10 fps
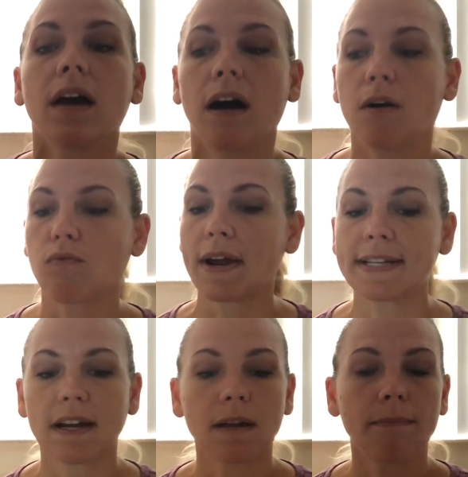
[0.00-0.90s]
uh, write
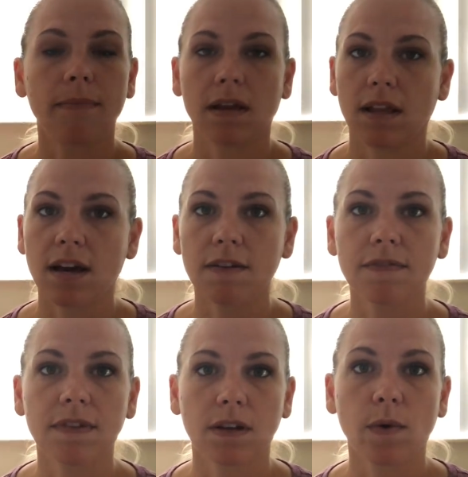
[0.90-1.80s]
down a, a, lot
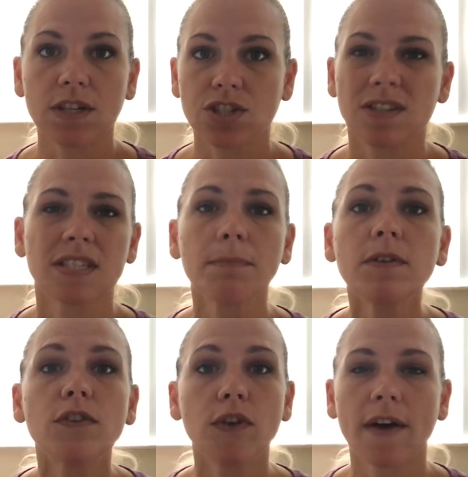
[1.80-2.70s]
of questions some of
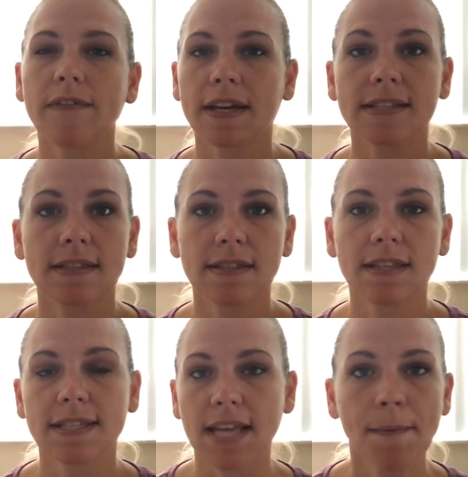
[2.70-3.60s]
you have like
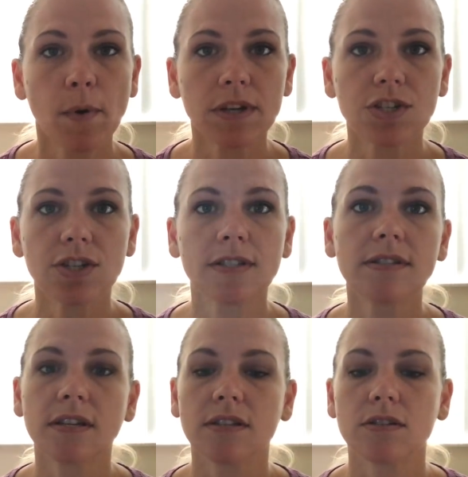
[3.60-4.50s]
the same
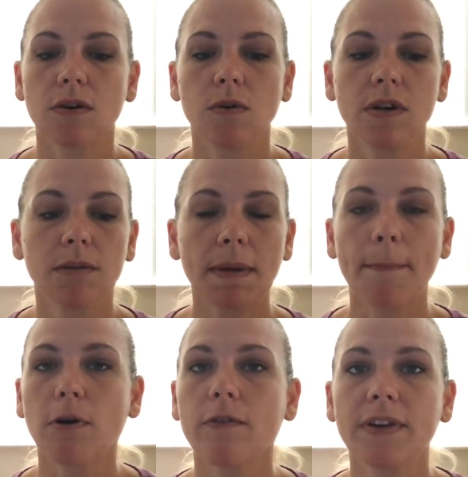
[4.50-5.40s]
questions and so it'll be
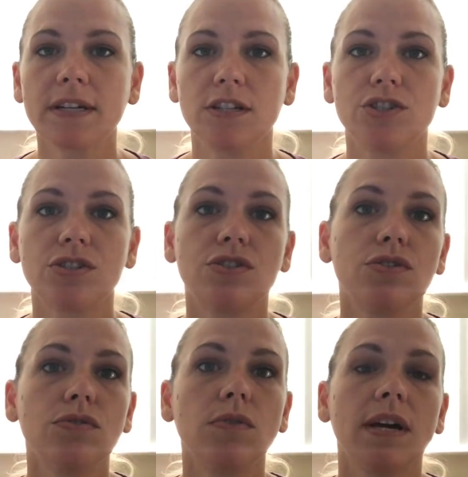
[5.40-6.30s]
perfect to just
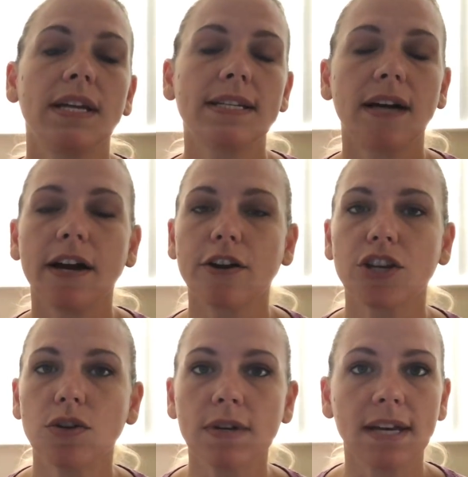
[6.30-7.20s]
do an entire
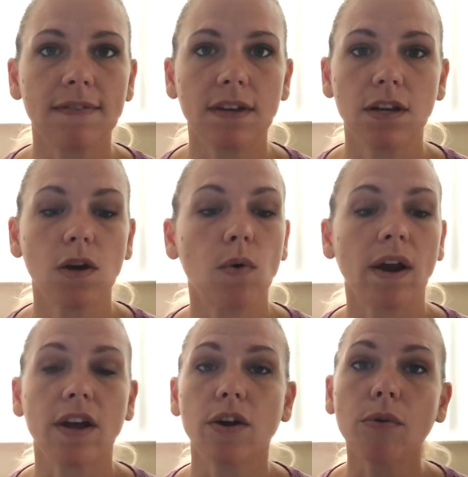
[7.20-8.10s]
Q&A video where
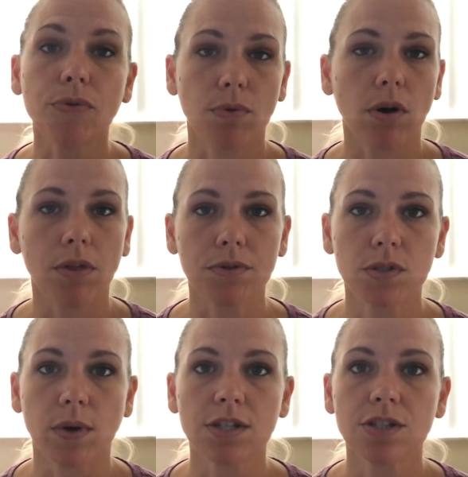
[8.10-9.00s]
I go through all those
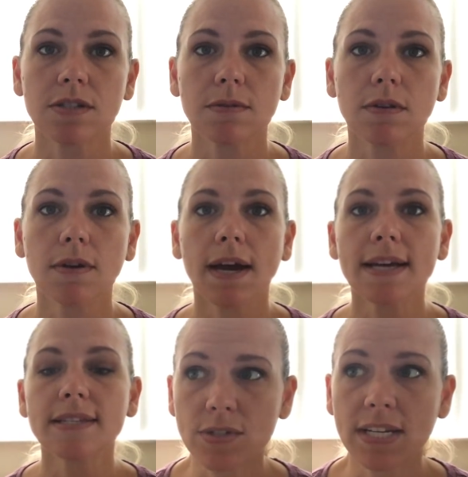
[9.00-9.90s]
questions with you
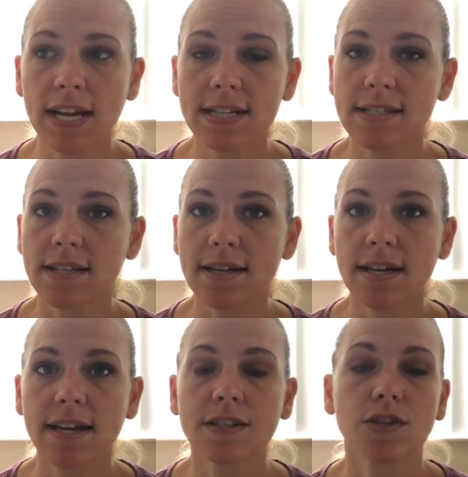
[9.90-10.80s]
guys. Today is
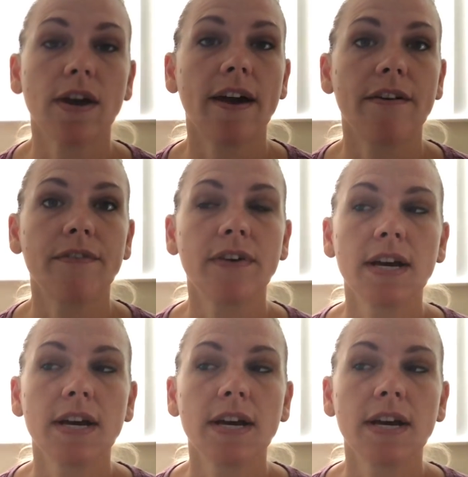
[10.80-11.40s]
Sunday so you have